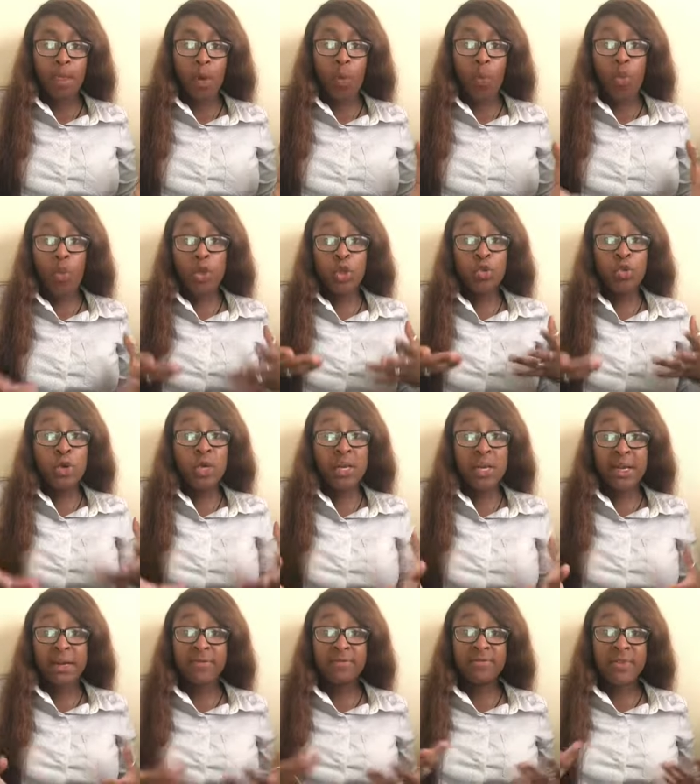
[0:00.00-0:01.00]
when you could
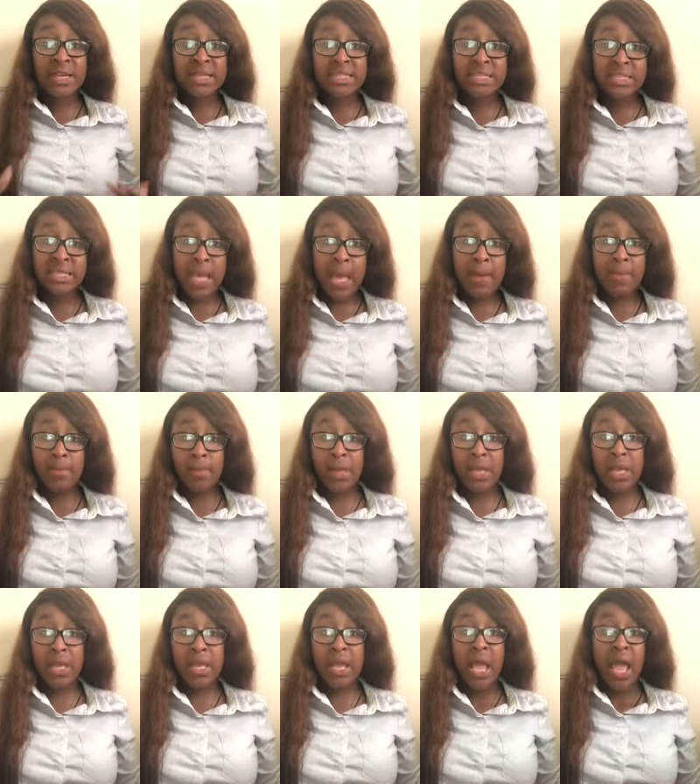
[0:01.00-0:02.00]
invest that
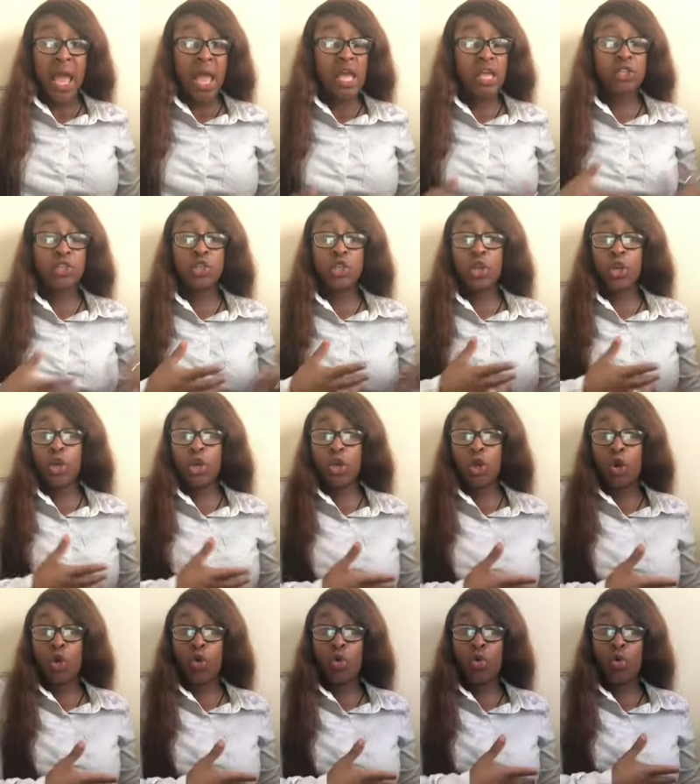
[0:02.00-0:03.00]
money into your
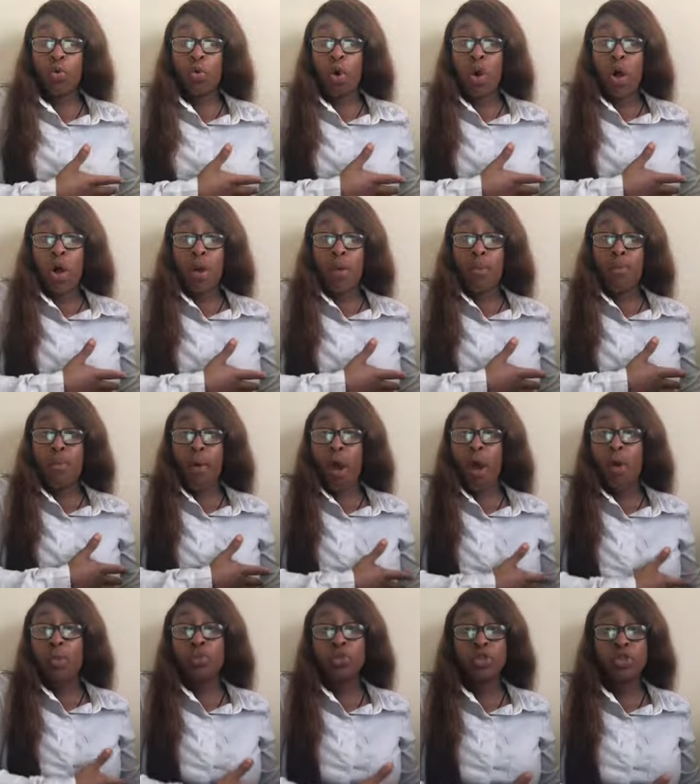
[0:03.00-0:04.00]
local
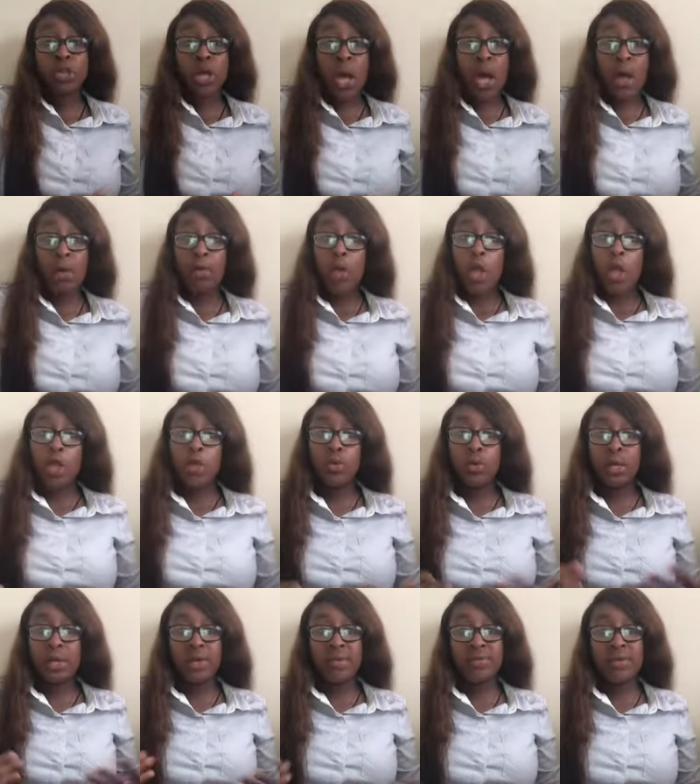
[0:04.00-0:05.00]
barbershop, you
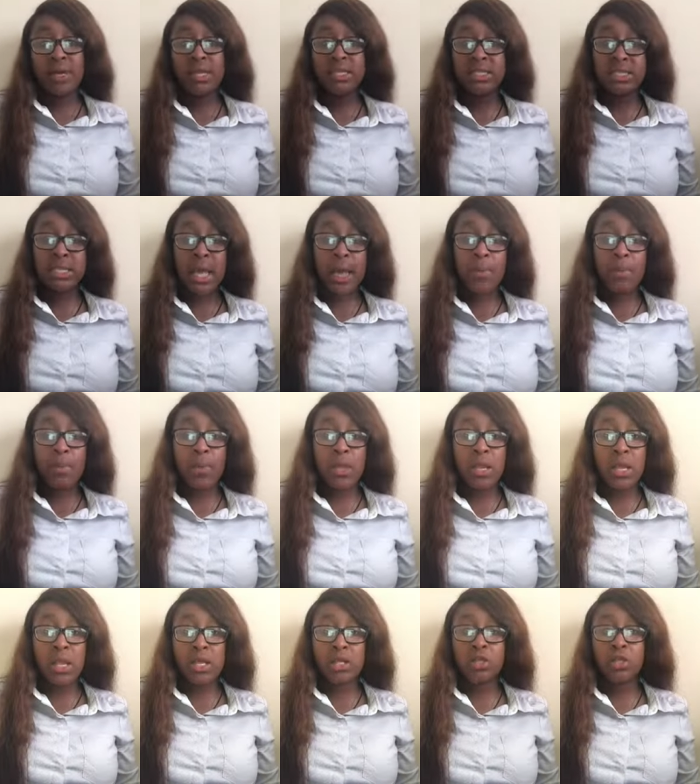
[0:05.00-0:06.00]
can invest that
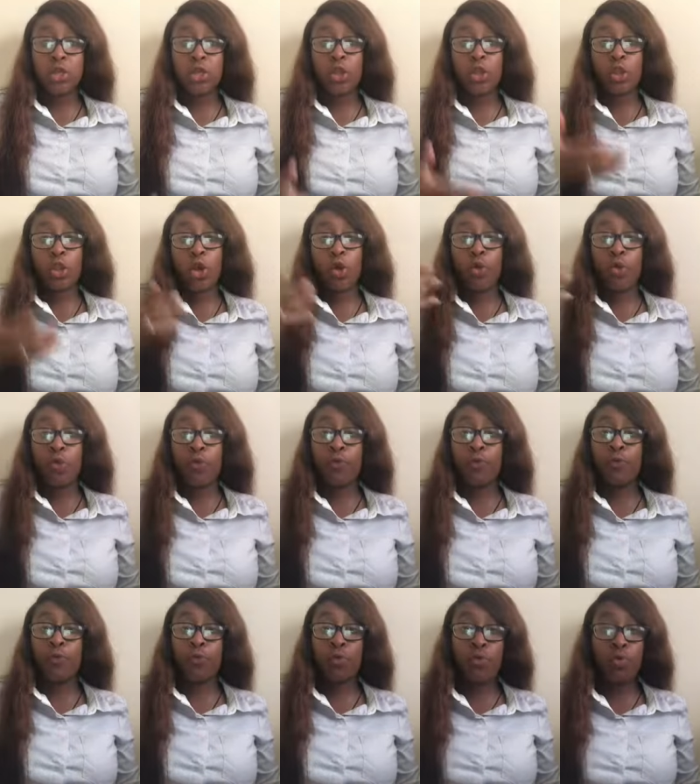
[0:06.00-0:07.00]
money into your local
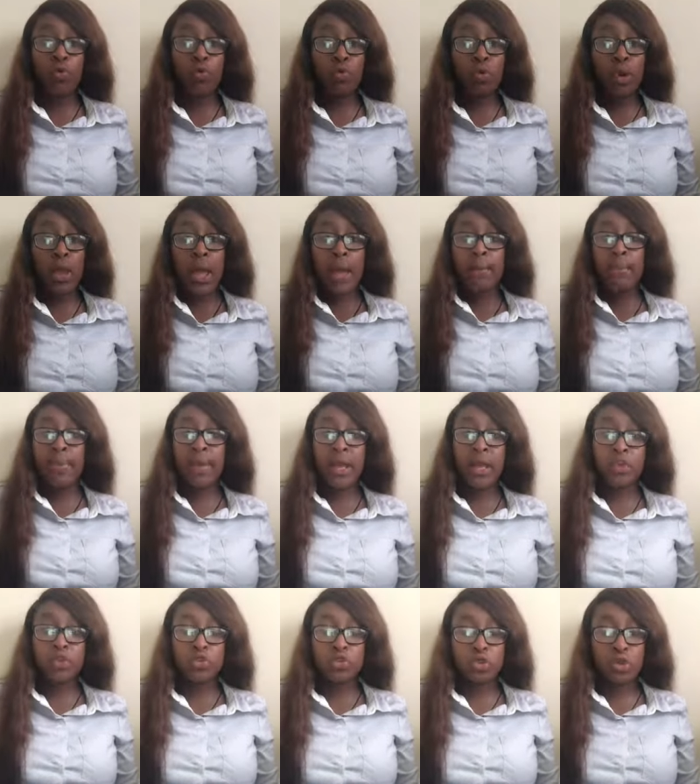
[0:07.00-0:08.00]
food
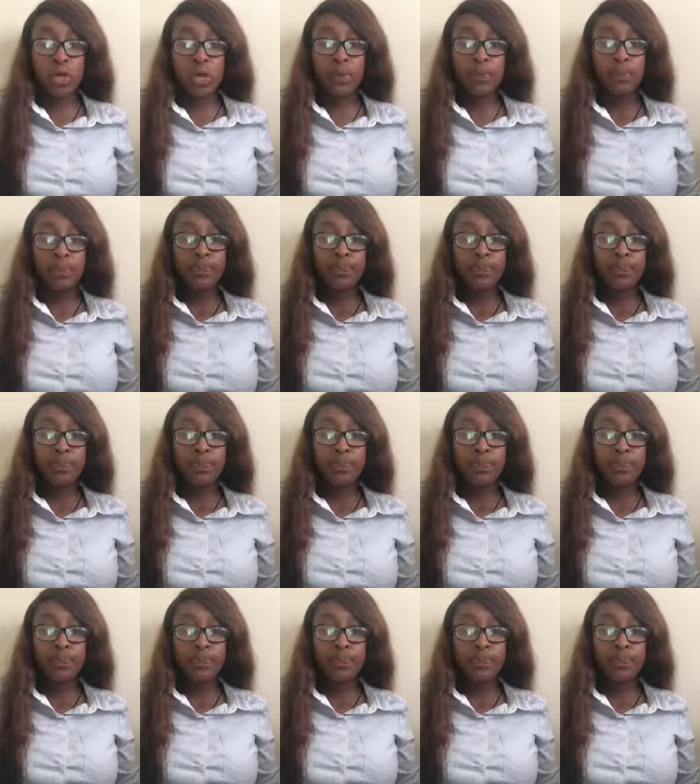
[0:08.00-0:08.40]
pantry,